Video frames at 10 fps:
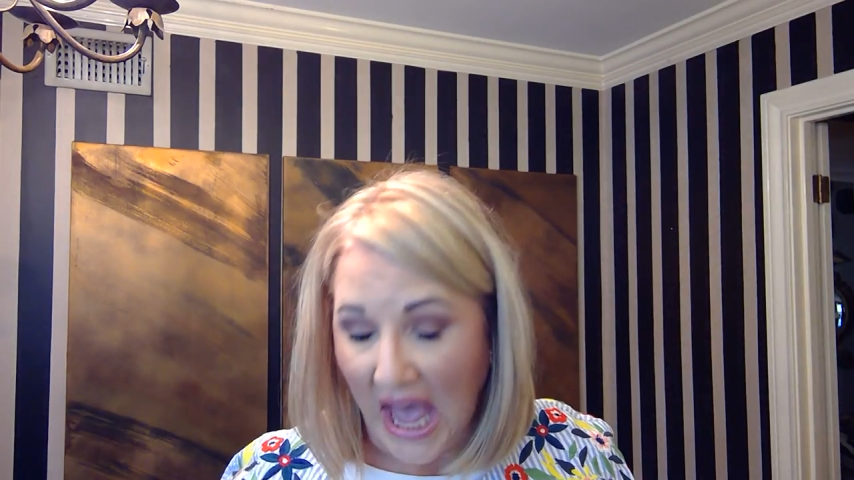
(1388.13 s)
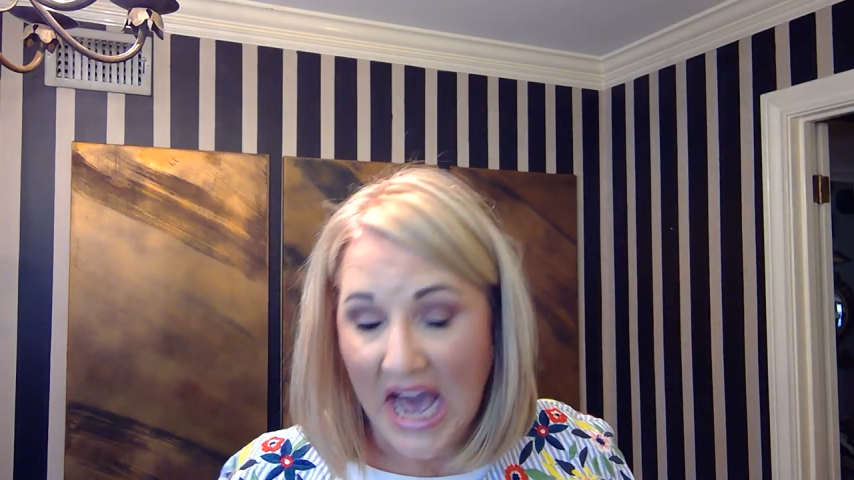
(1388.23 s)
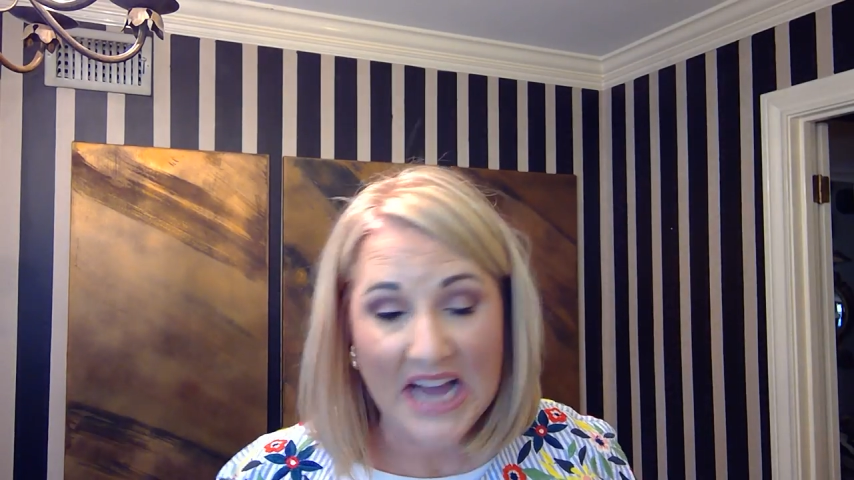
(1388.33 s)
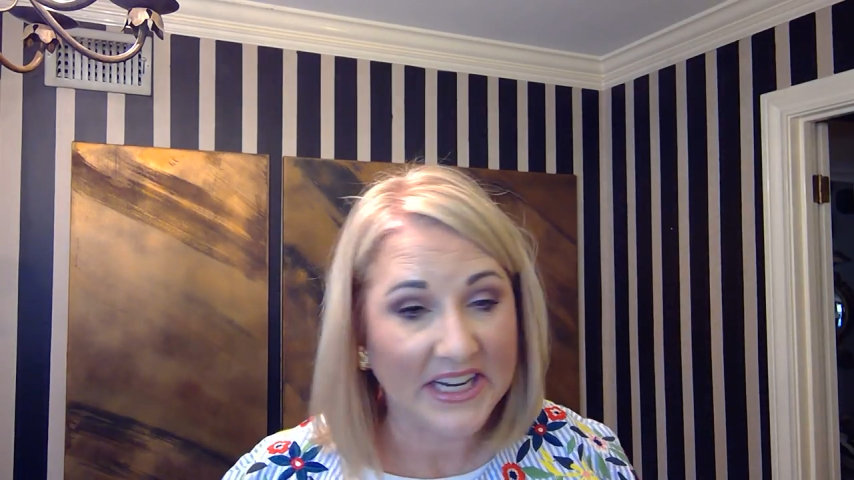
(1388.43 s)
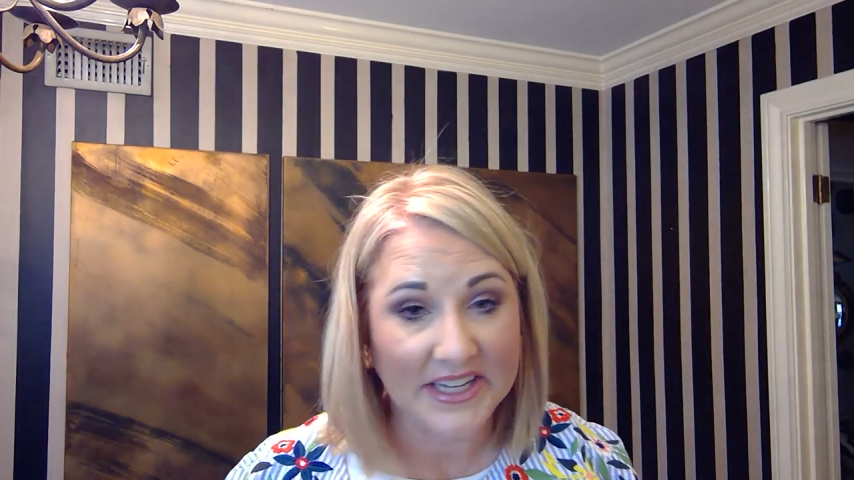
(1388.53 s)
I
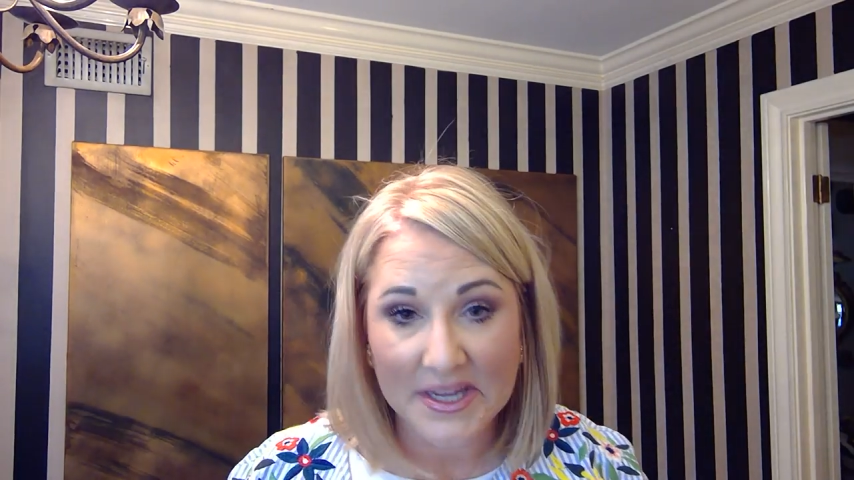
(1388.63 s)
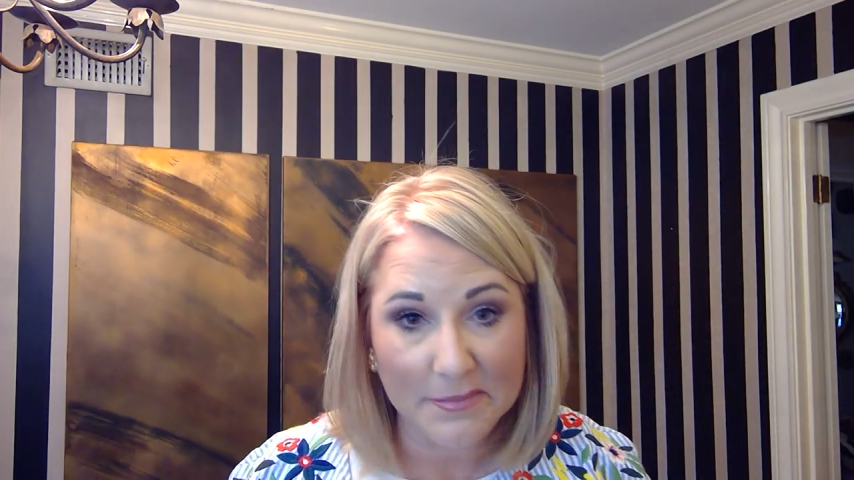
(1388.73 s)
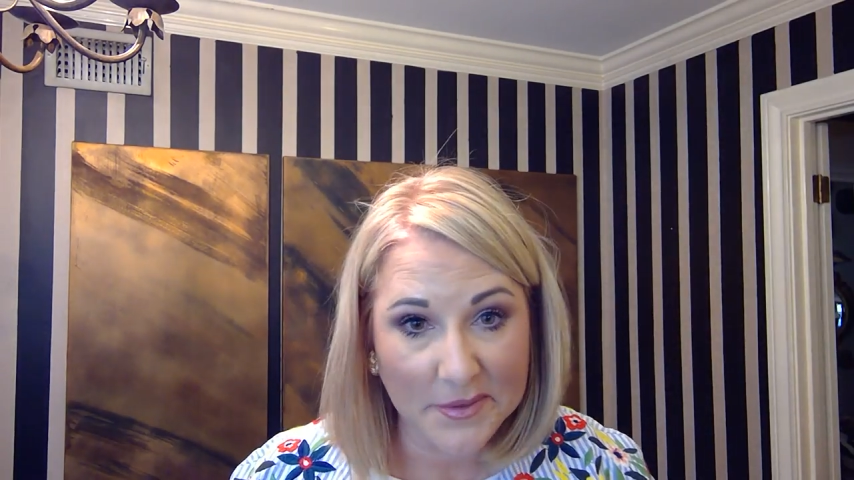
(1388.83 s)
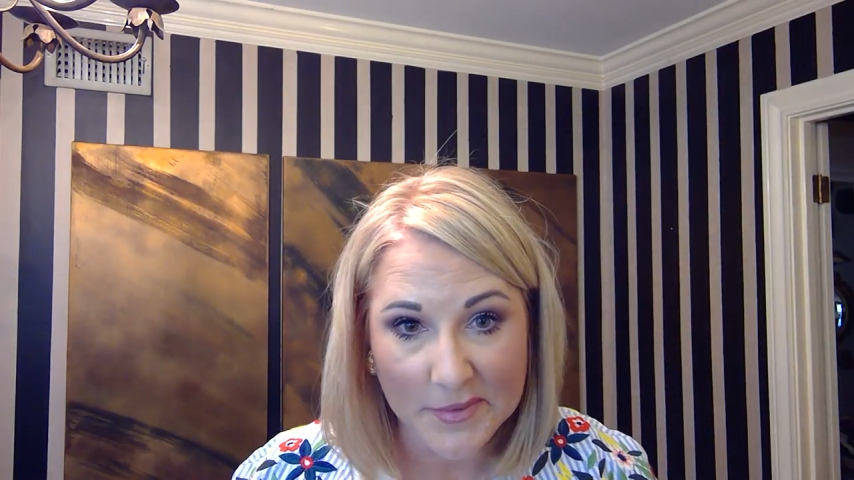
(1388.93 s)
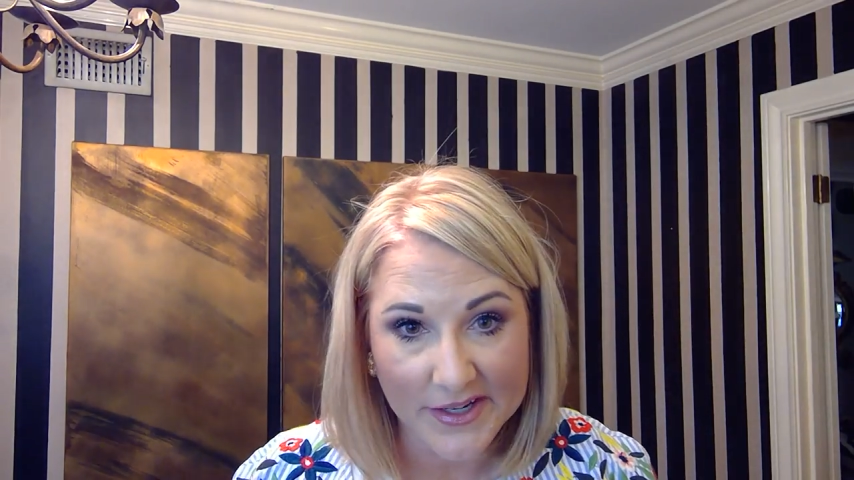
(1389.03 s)
didn't keep
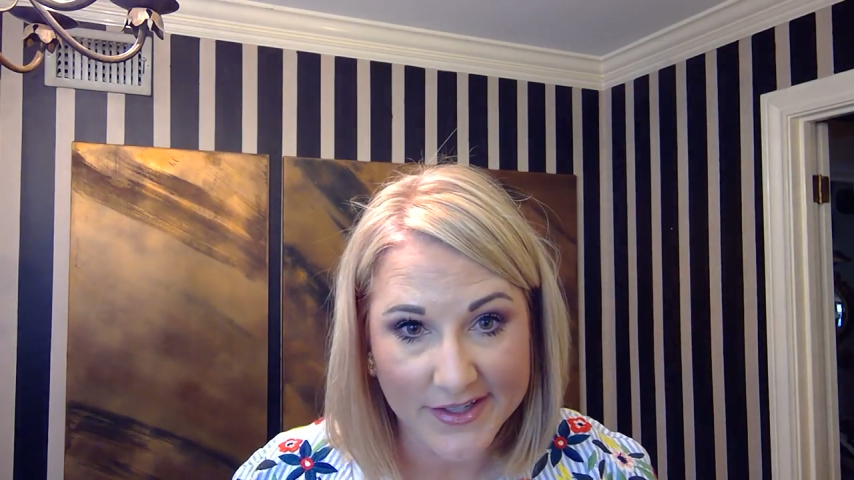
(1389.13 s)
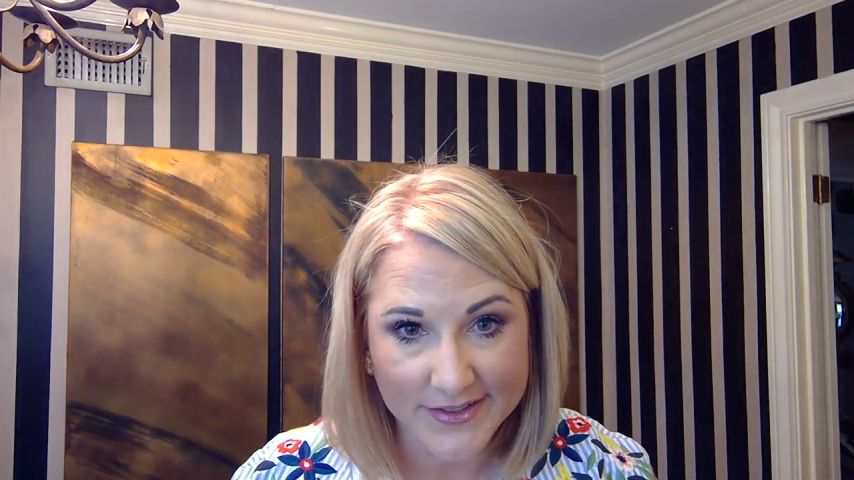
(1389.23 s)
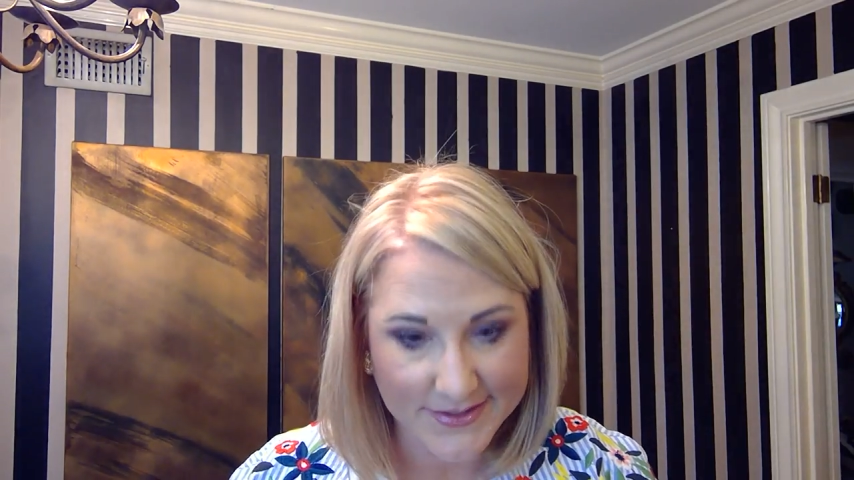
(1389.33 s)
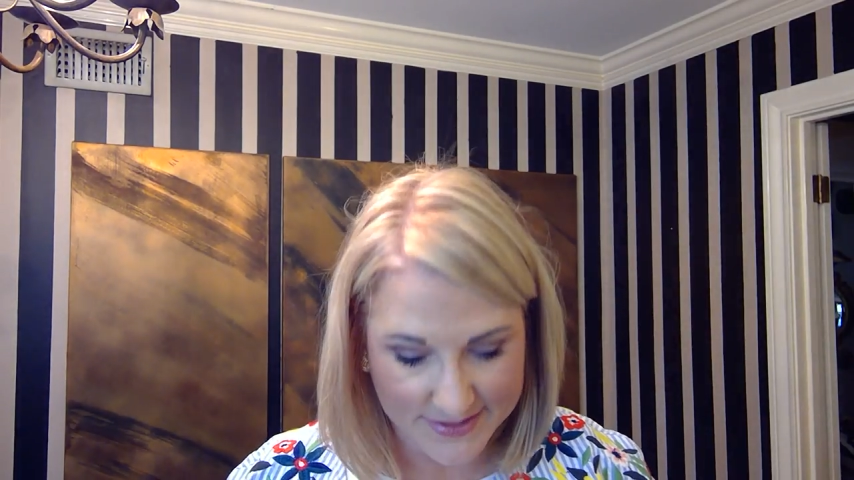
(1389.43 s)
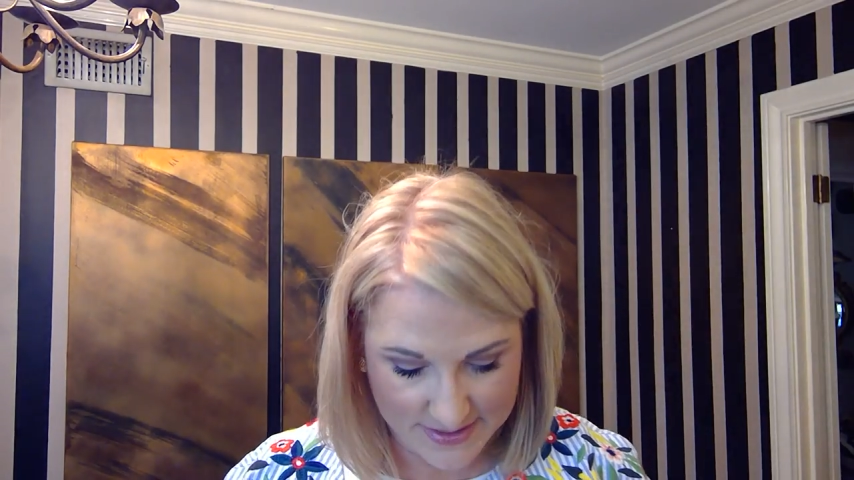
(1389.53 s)
the box,